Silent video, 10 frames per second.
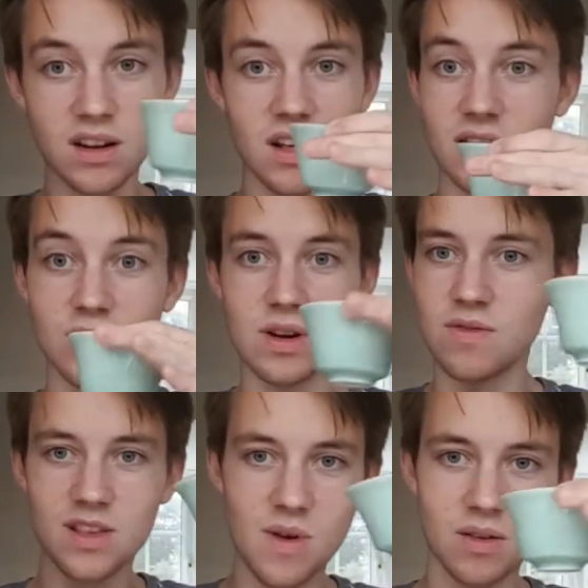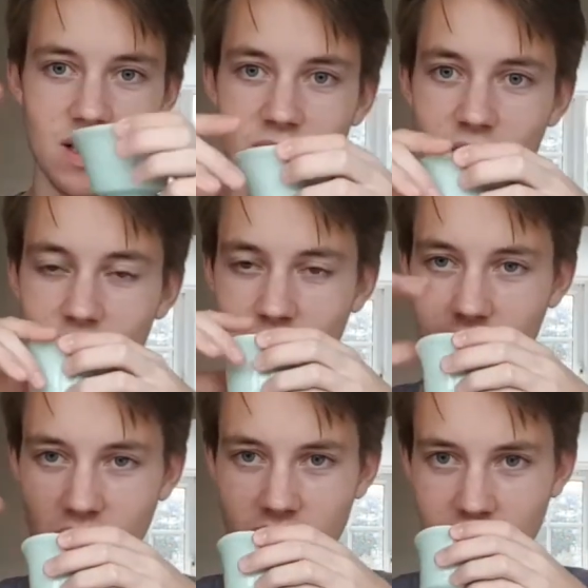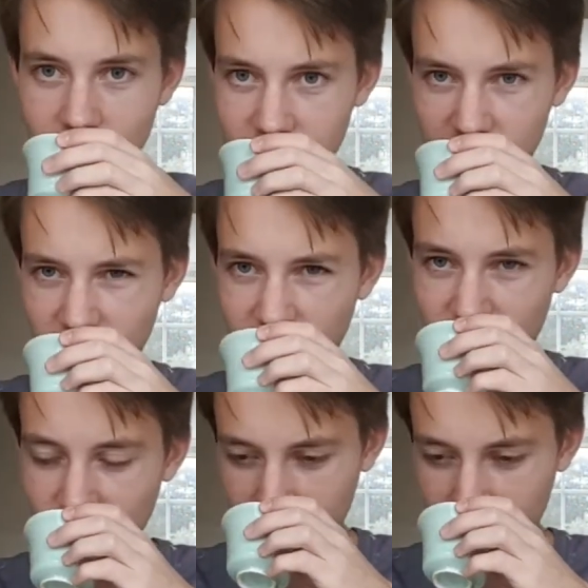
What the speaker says: there's all different smells going on, but there's that kind